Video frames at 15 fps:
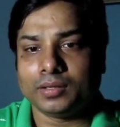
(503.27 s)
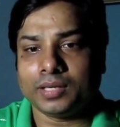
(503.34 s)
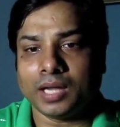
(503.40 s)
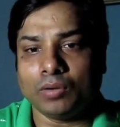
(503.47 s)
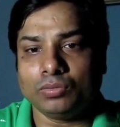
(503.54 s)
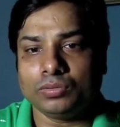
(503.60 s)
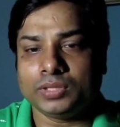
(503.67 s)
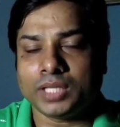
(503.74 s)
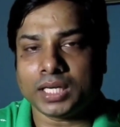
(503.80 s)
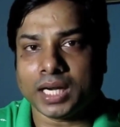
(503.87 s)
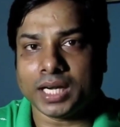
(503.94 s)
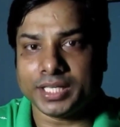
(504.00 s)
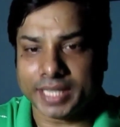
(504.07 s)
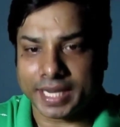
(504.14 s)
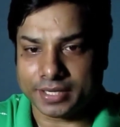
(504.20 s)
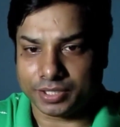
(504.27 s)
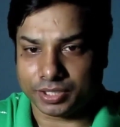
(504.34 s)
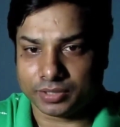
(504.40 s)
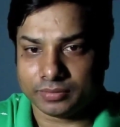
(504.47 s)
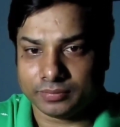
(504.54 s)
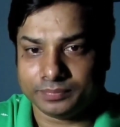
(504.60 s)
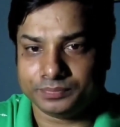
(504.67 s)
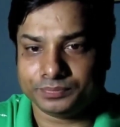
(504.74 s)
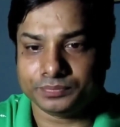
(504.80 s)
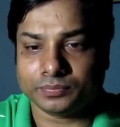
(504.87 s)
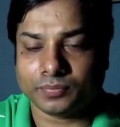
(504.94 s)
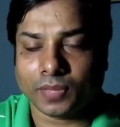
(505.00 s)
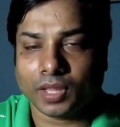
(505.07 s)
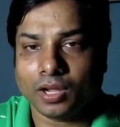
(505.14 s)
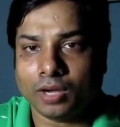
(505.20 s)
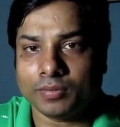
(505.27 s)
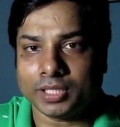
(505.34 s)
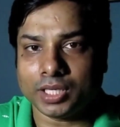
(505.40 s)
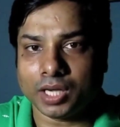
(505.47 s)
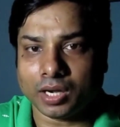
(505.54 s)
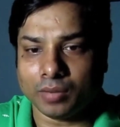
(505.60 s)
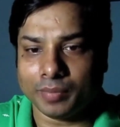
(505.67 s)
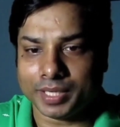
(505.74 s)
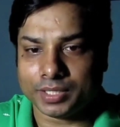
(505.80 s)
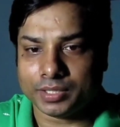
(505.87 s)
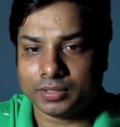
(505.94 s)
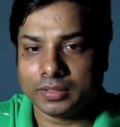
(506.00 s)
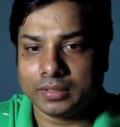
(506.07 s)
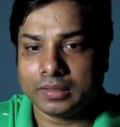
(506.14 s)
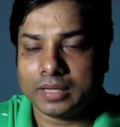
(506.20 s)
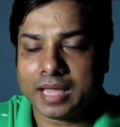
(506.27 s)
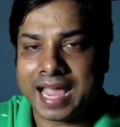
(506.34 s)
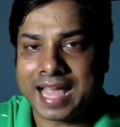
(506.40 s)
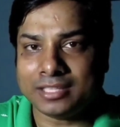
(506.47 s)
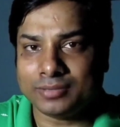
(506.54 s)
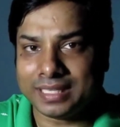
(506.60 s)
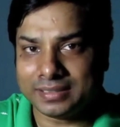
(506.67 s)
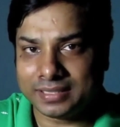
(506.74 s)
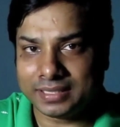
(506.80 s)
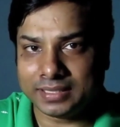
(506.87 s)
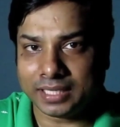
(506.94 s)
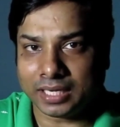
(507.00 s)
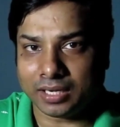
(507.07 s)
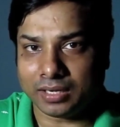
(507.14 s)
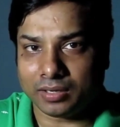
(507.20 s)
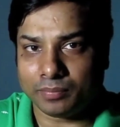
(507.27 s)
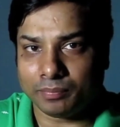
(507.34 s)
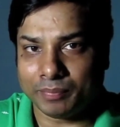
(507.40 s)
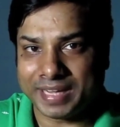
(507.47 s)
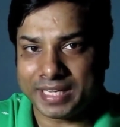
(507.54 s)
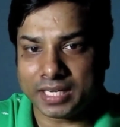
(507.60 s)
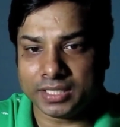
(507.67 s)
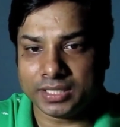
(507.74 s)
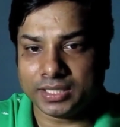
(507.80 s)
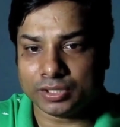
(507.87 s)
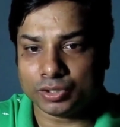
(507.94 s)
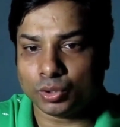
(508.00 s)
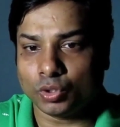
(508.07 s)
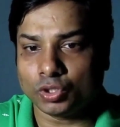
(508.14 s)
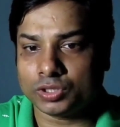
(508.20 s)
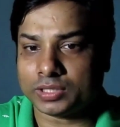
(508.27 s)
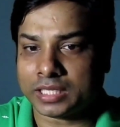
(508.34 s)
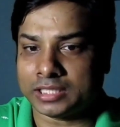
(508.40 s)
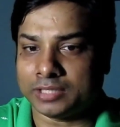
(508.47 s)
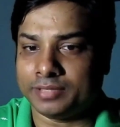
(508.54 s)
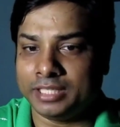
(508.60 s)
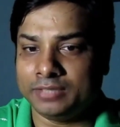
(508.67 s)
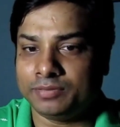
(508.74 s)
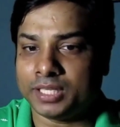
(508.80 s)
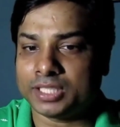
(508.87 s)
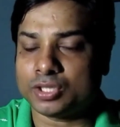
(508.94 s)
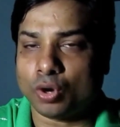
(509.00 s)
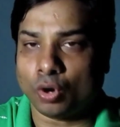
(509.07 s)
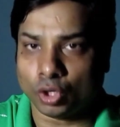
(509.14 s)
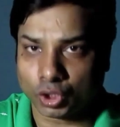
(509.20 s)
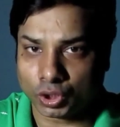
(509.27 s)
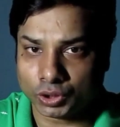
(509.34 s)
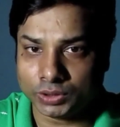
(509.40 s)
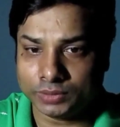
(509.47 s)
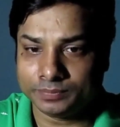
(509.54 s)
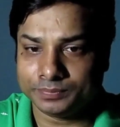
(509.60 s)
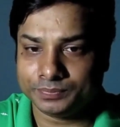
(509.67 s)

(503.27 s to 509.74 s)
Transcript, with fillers: Now the content of the document. As you can see, the metadata shows at the very first author,